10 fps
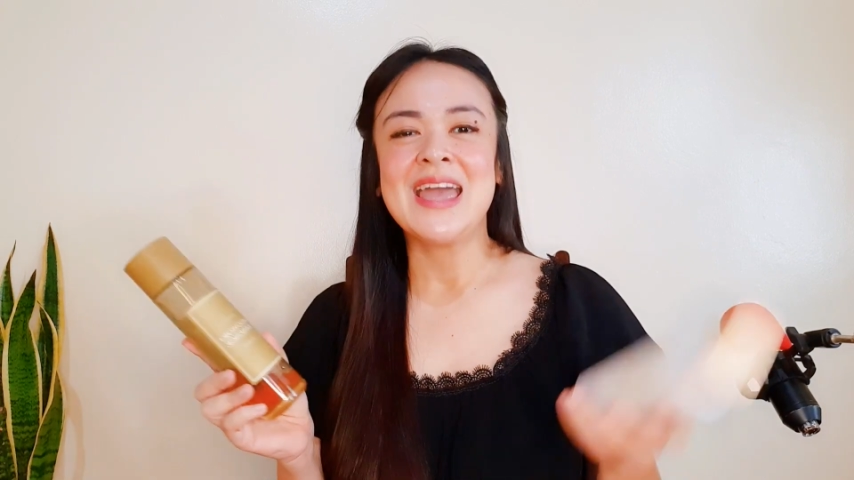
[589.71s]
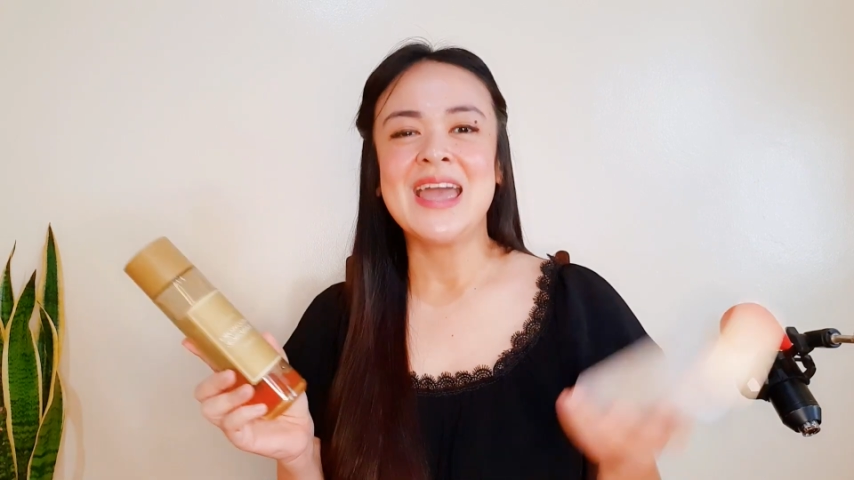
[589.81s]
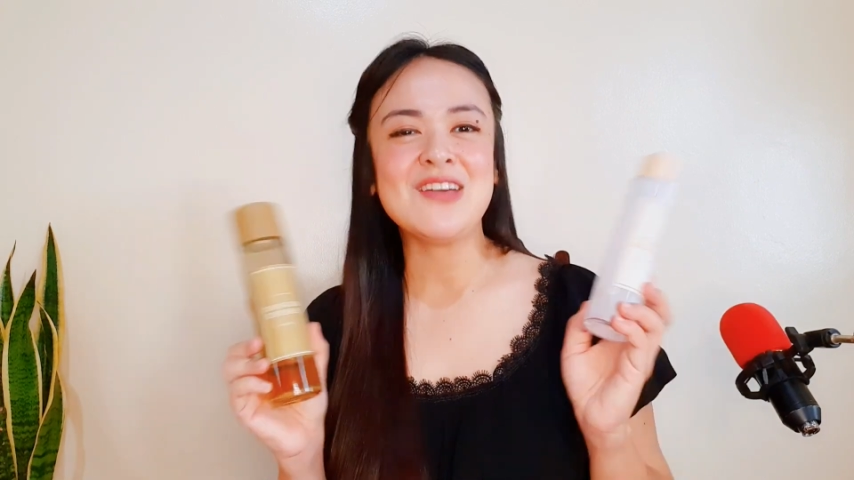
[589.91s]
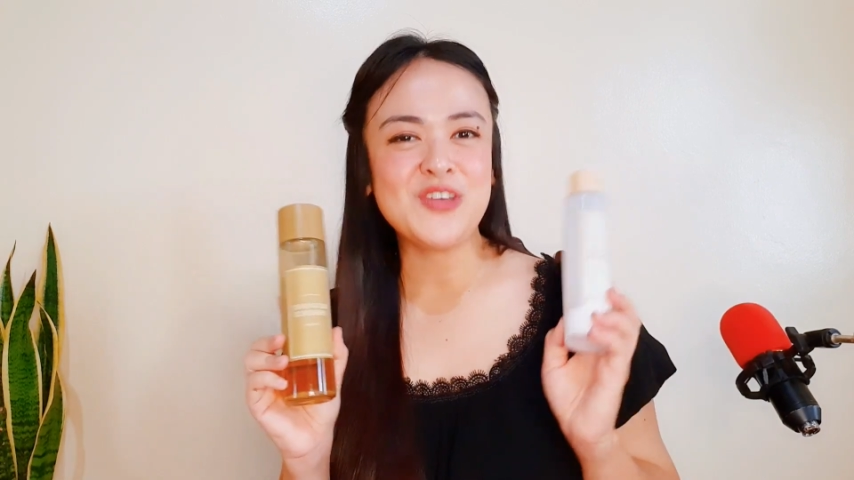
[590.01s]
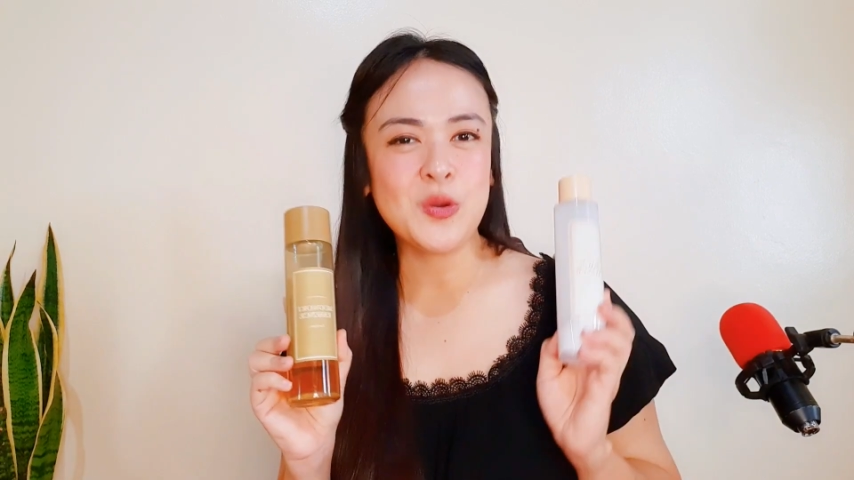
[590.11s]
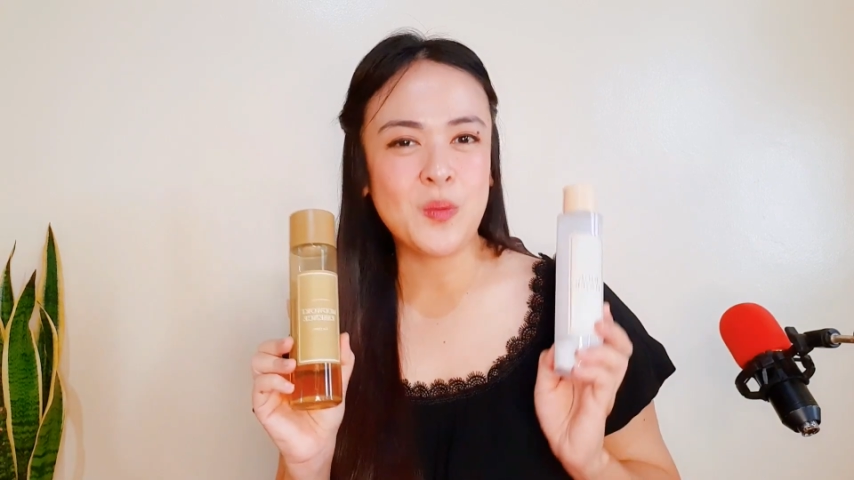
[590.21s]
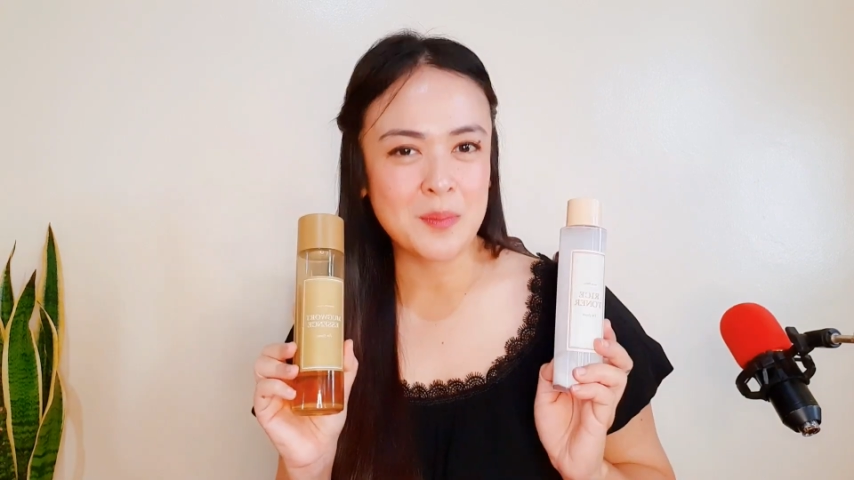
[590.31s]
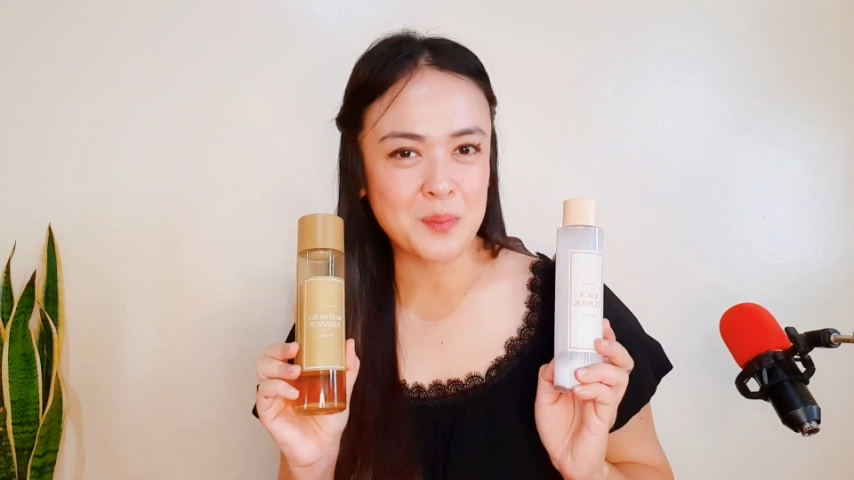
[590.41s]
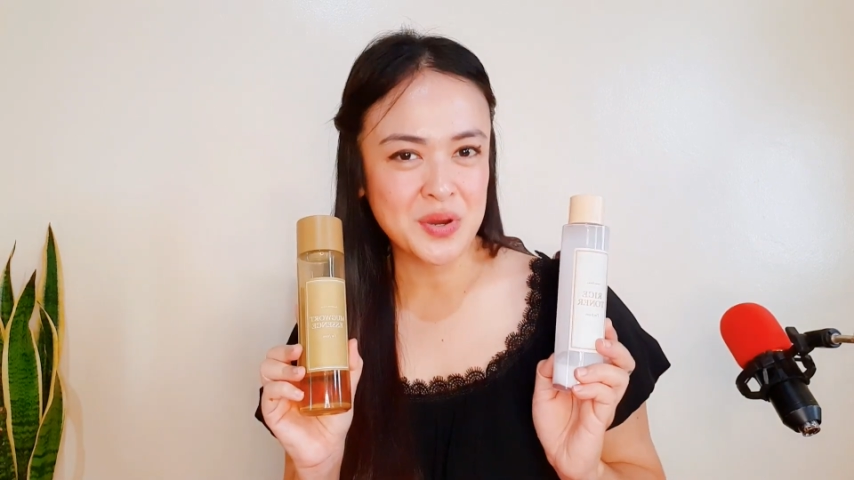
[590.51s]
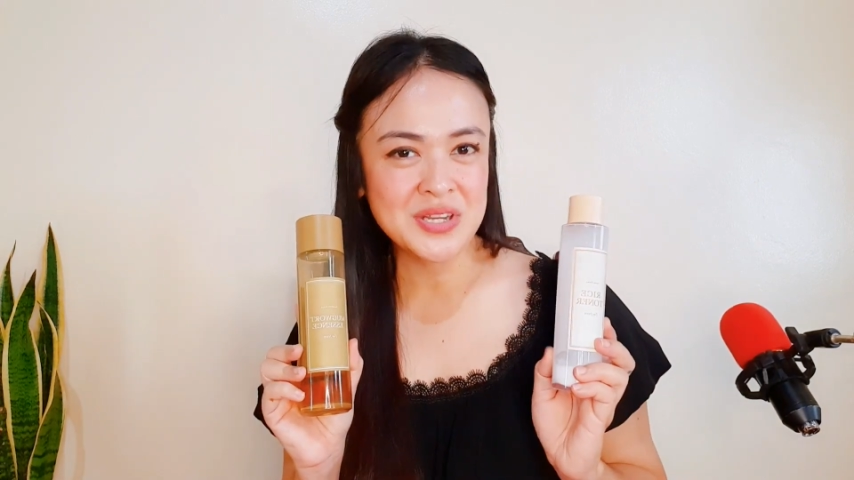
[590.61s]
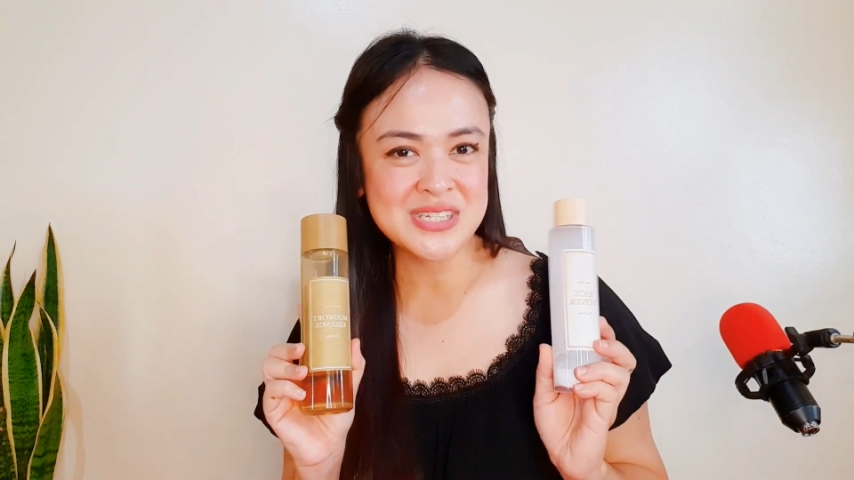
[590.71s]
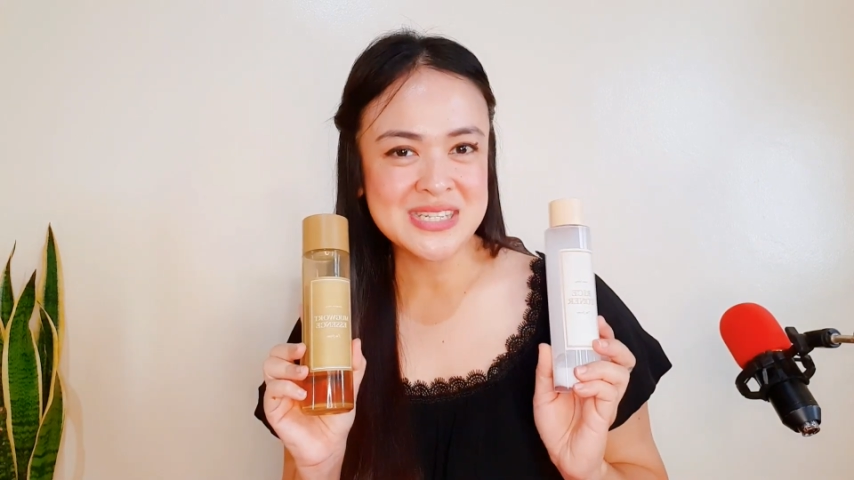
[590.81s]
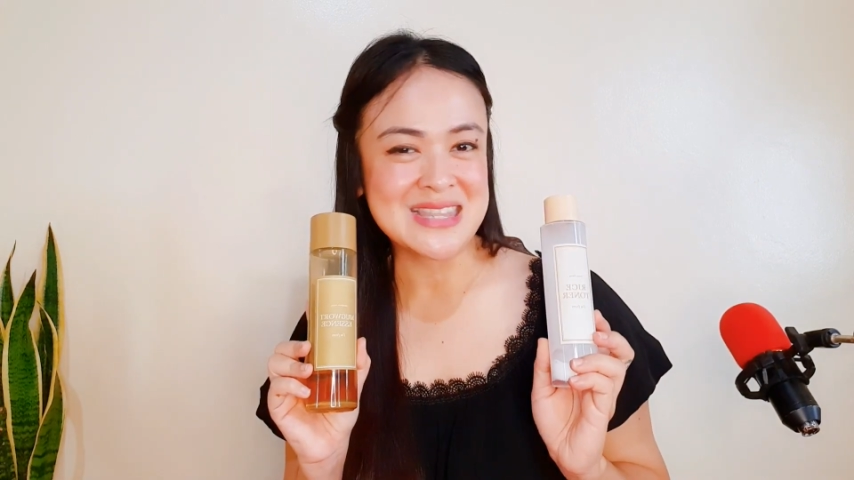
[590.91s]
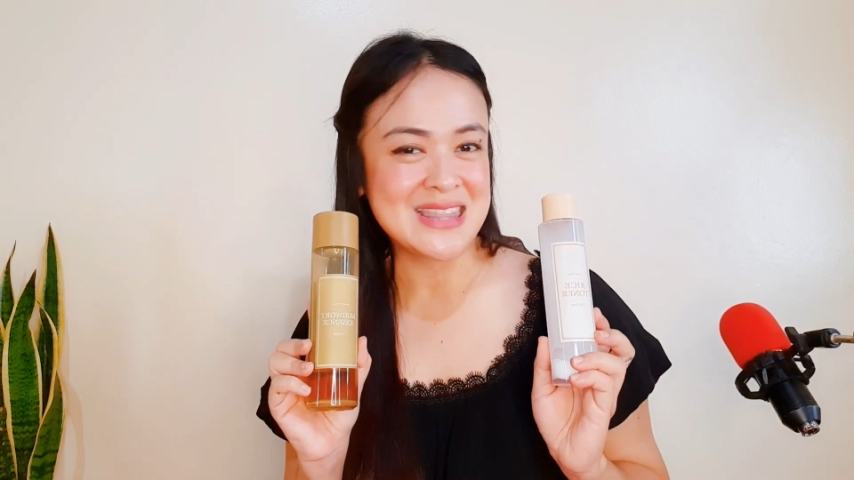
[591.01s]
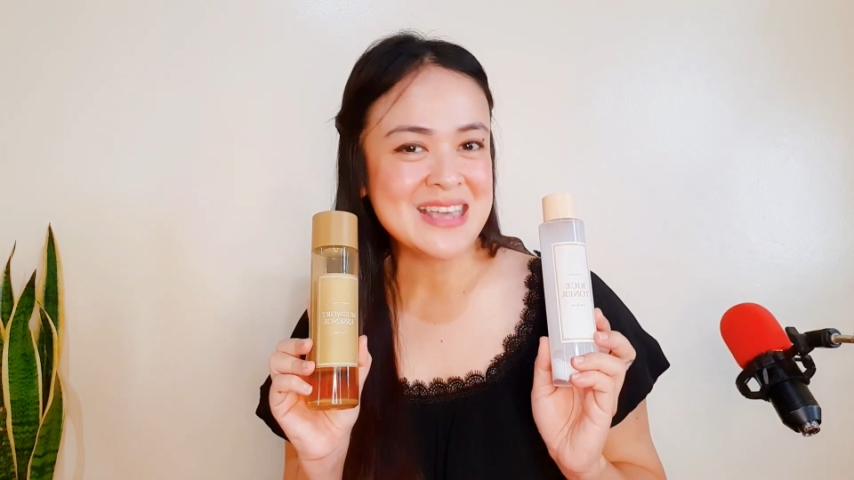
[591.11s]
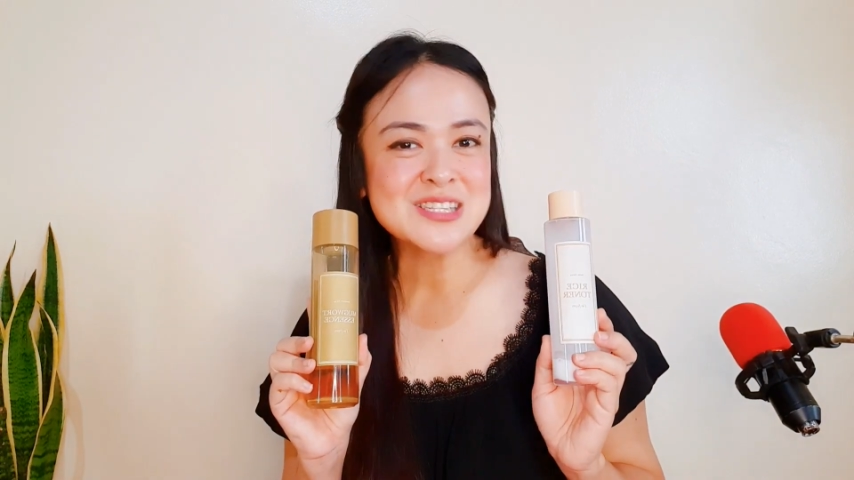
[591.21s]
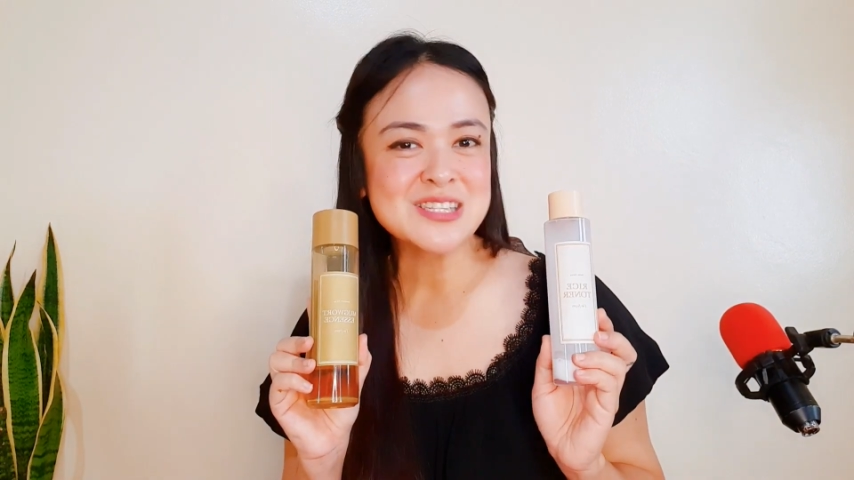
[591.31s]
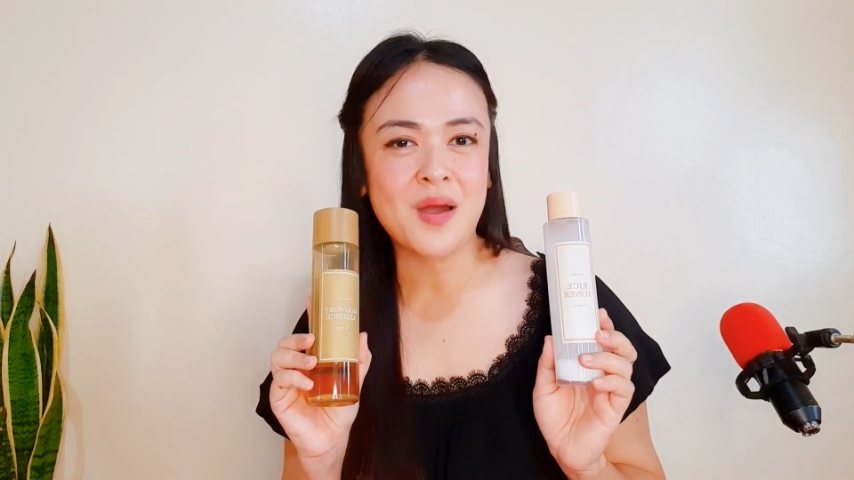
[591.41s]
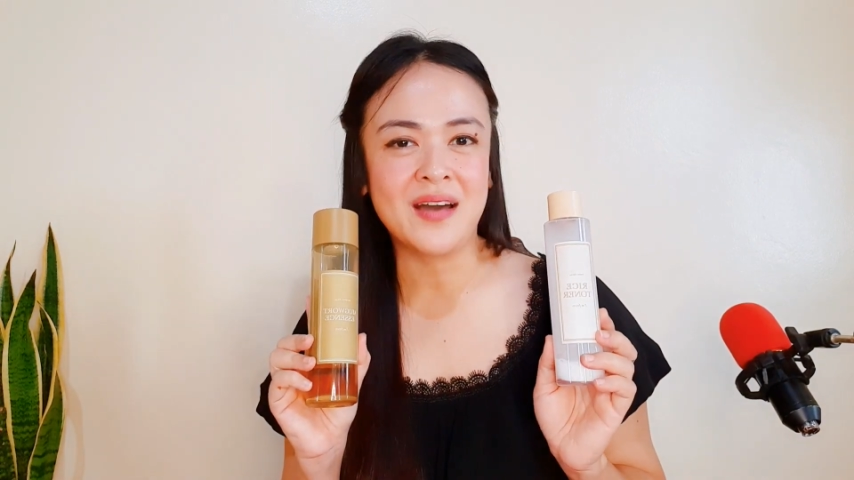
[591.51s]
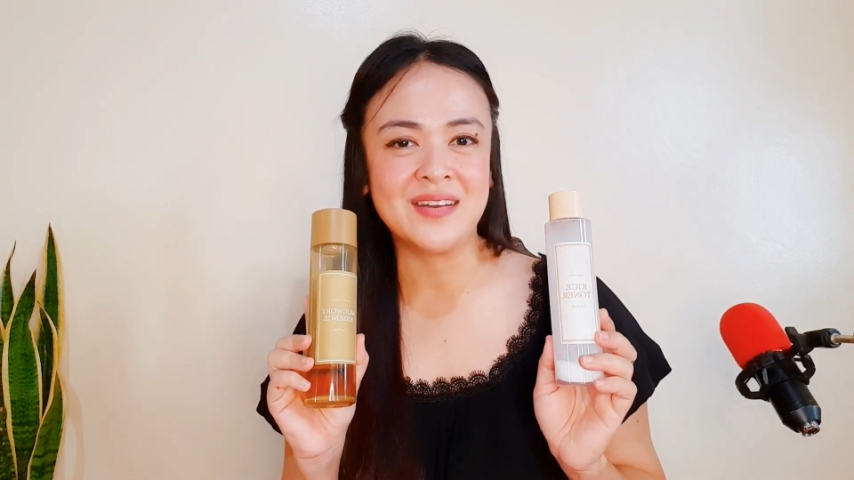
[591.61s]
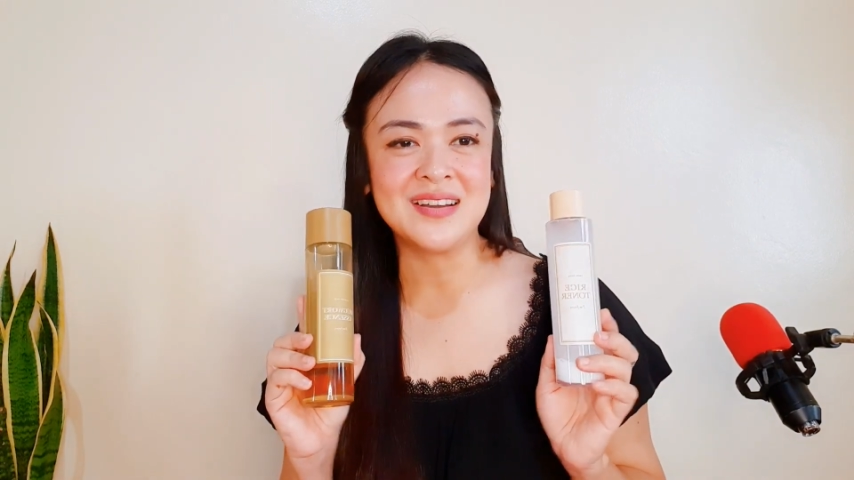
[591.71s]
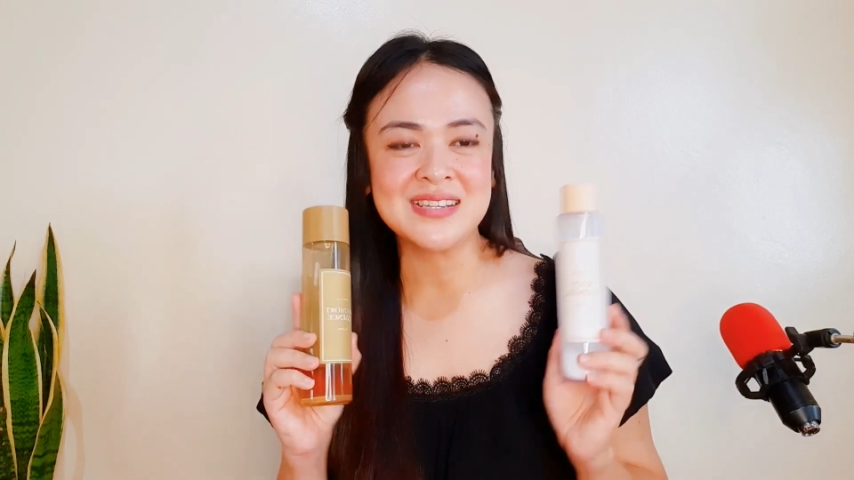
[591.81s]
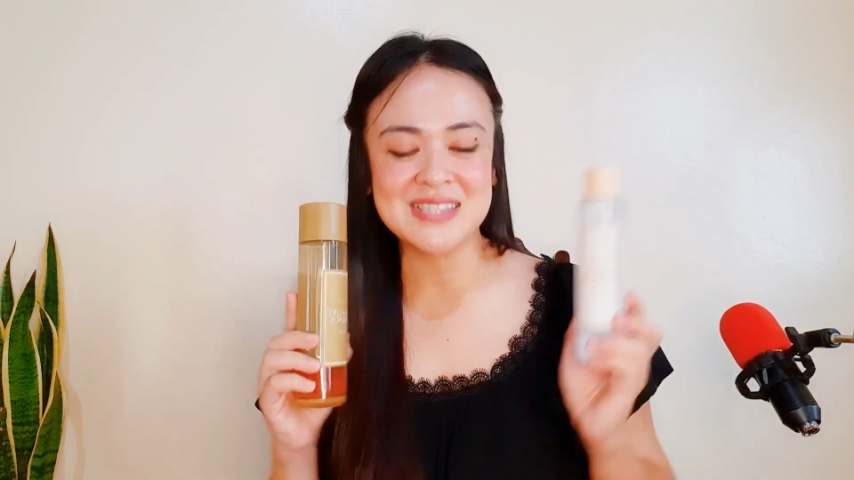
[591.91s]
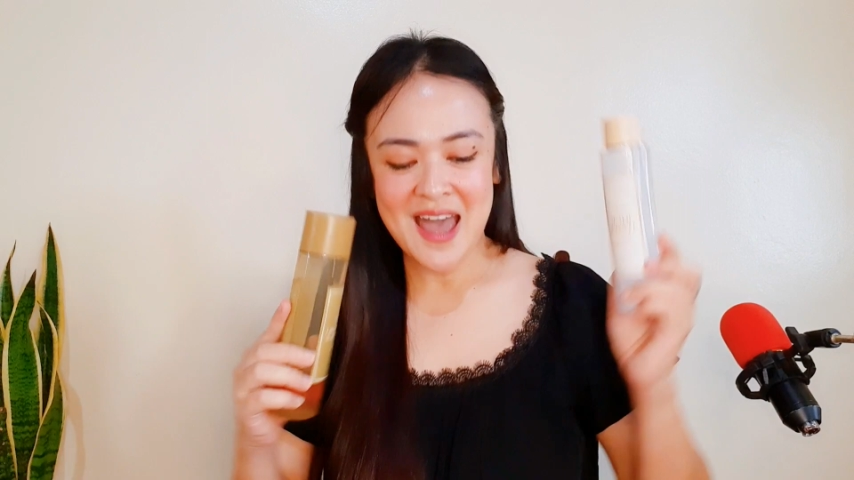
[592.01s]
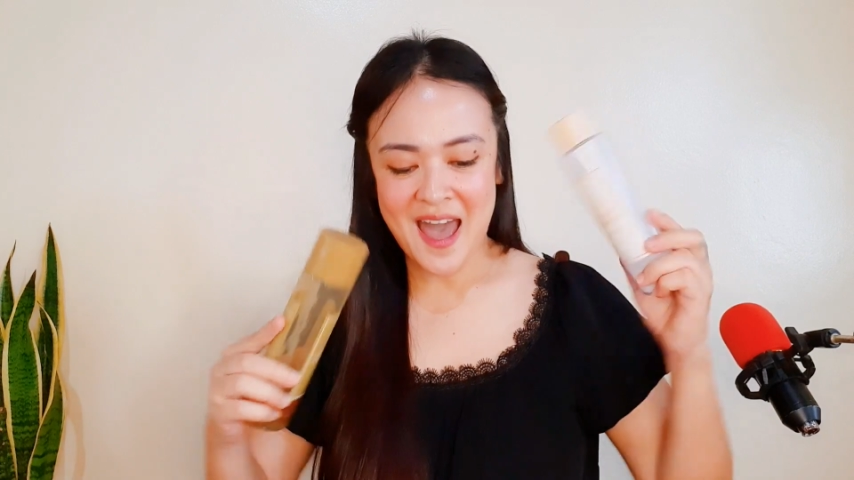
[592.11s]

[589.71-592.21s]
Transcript: If you wanna purchase these products,